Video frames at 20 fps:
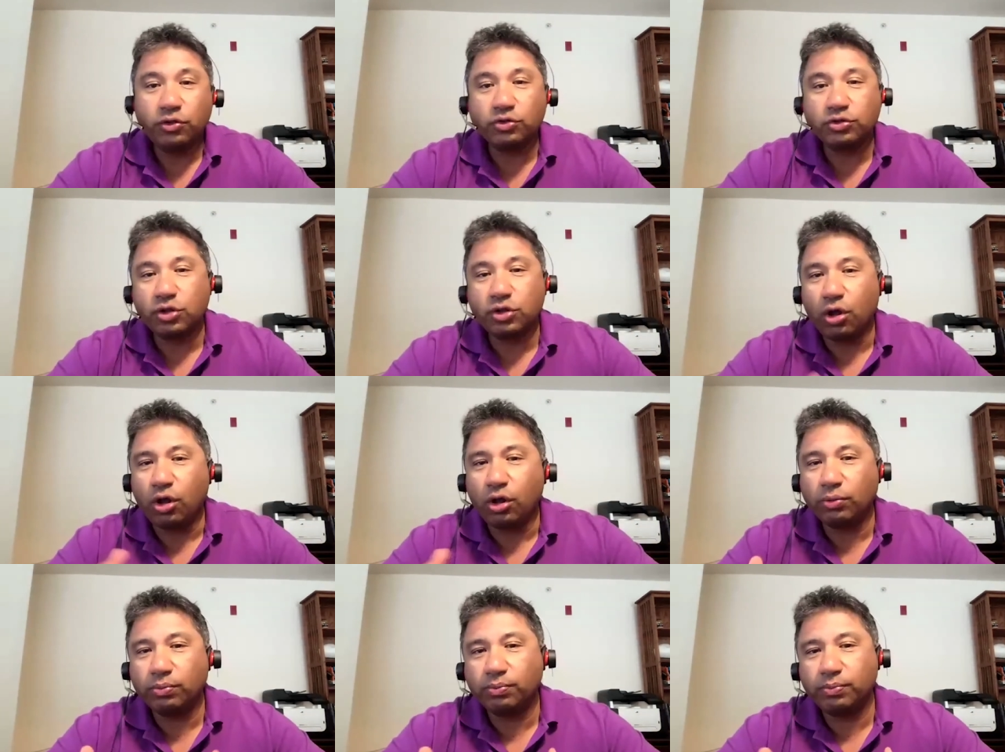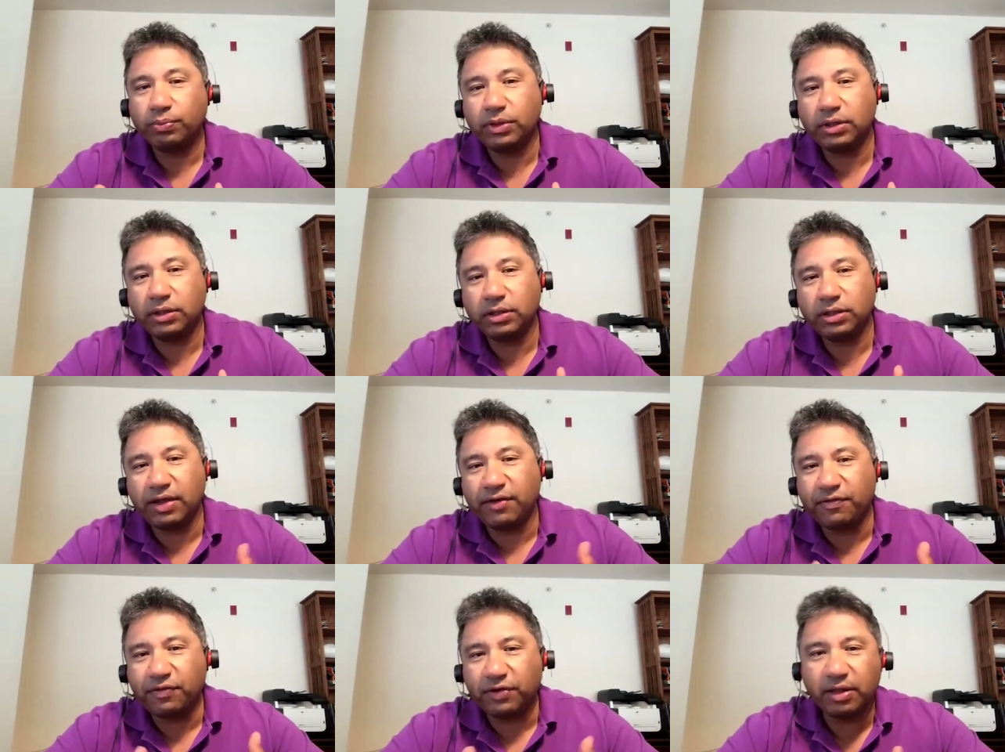Those all
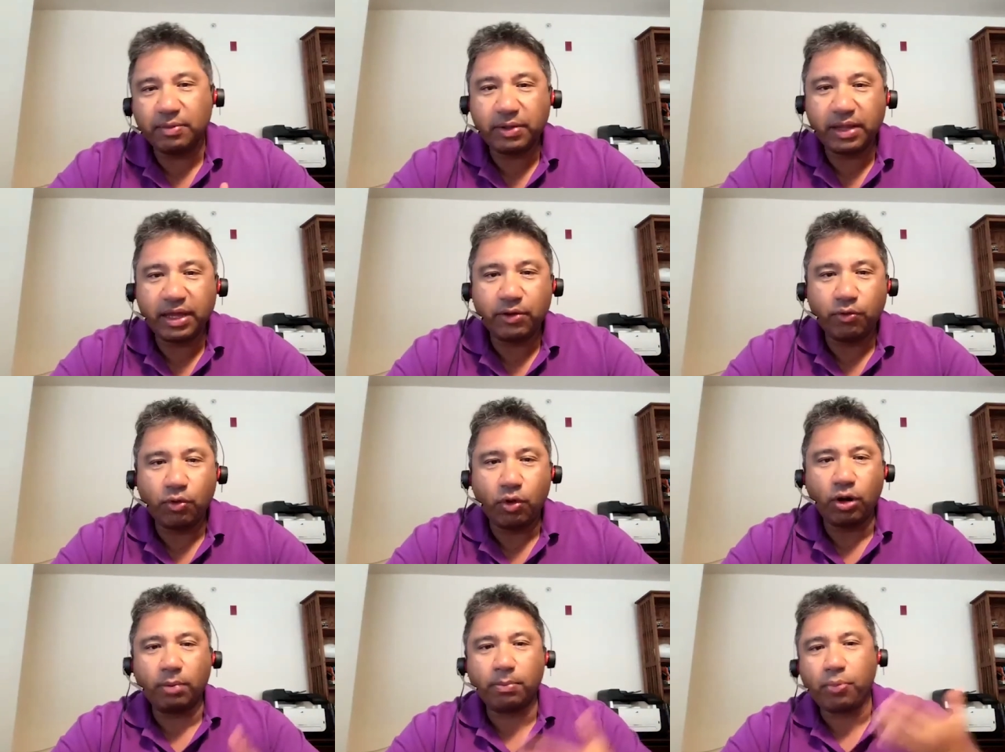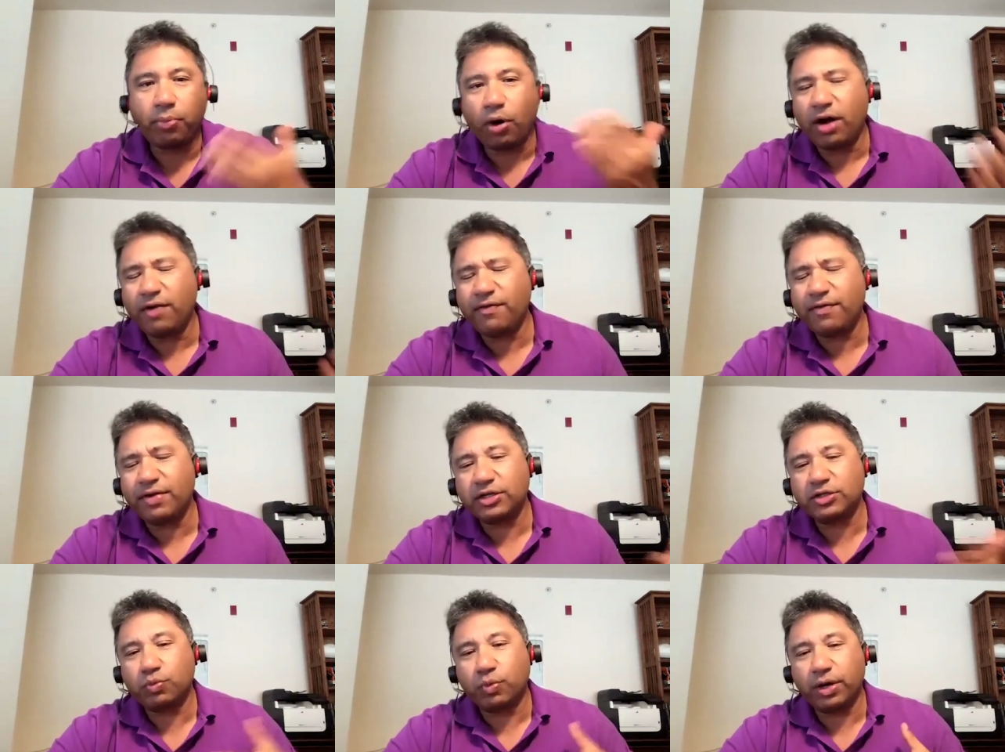definitely play a role, and part of
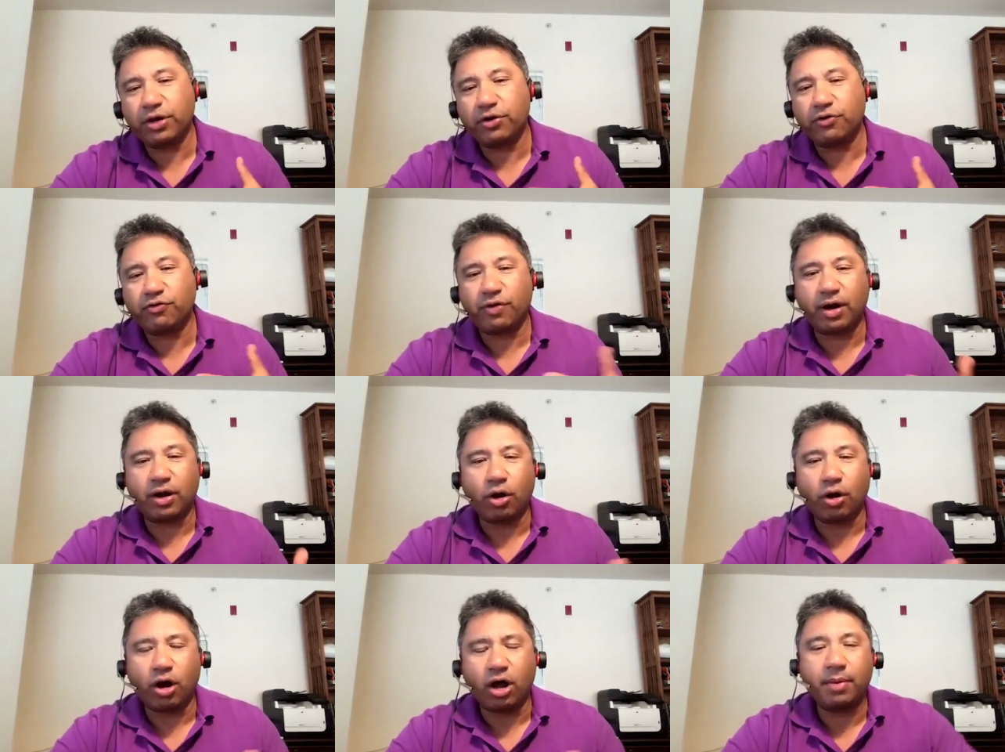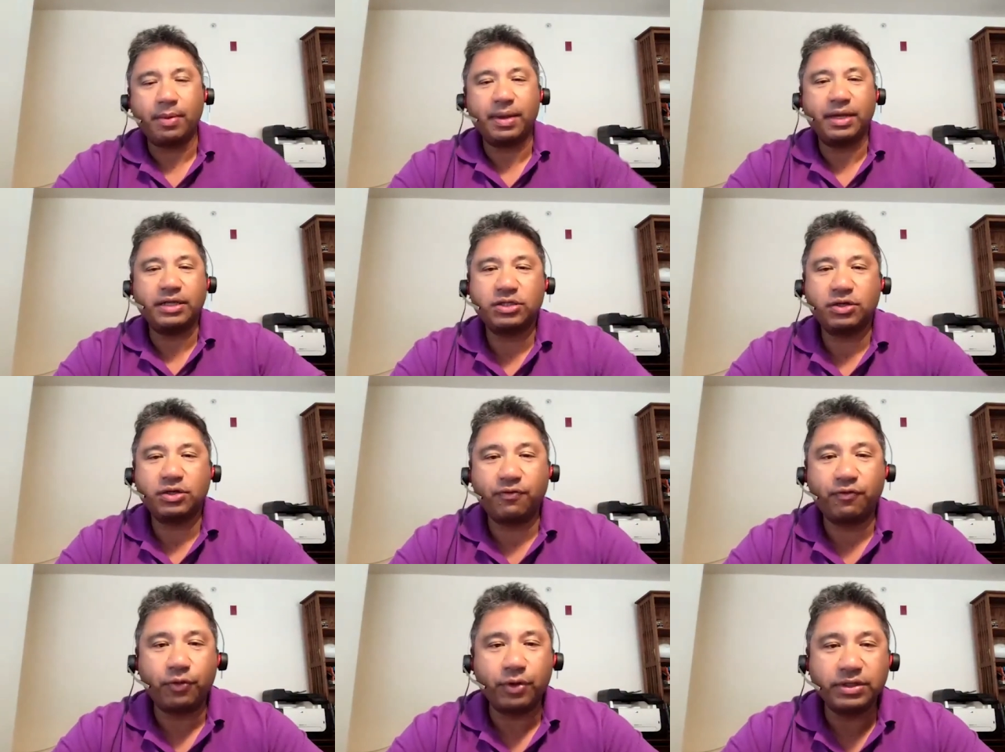it is what you're trying to automate.
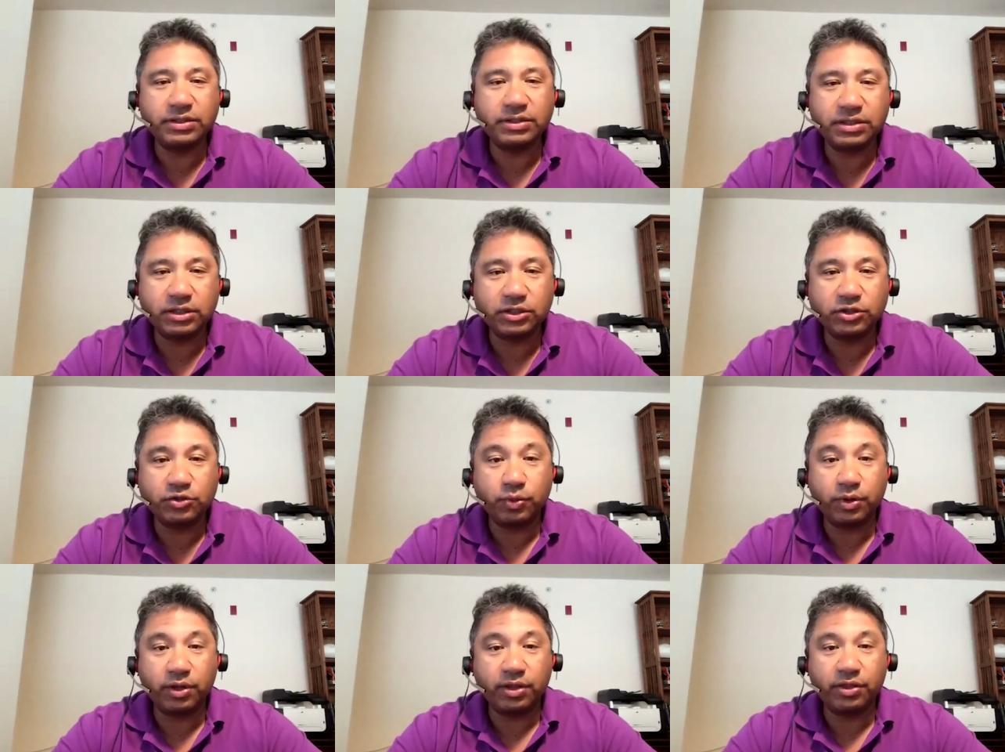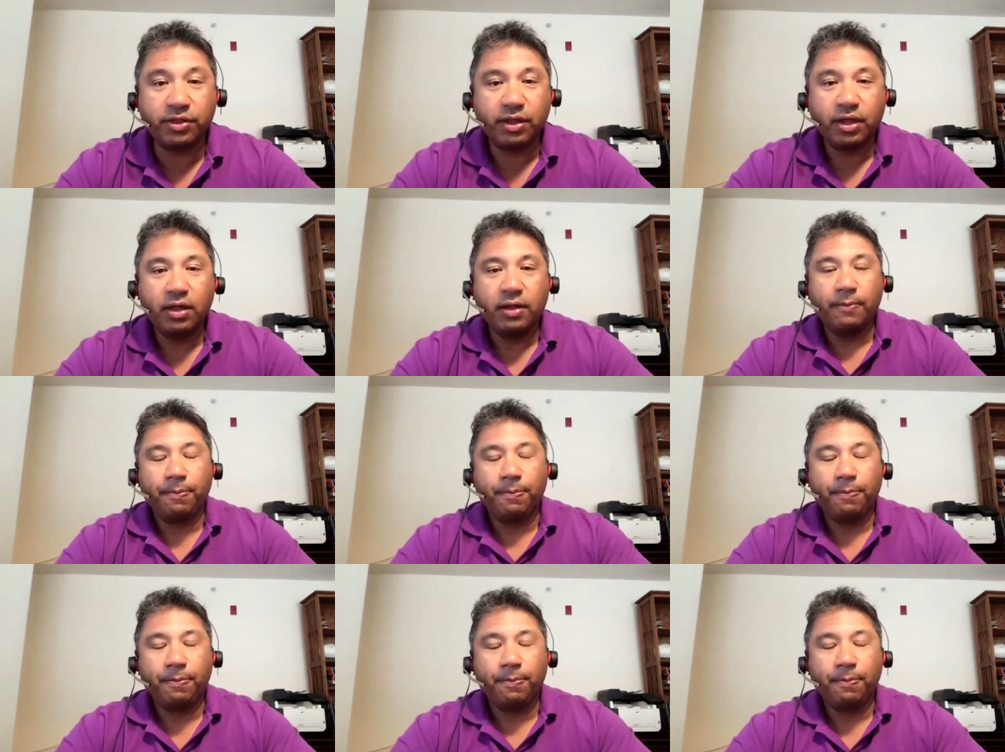So for instance, with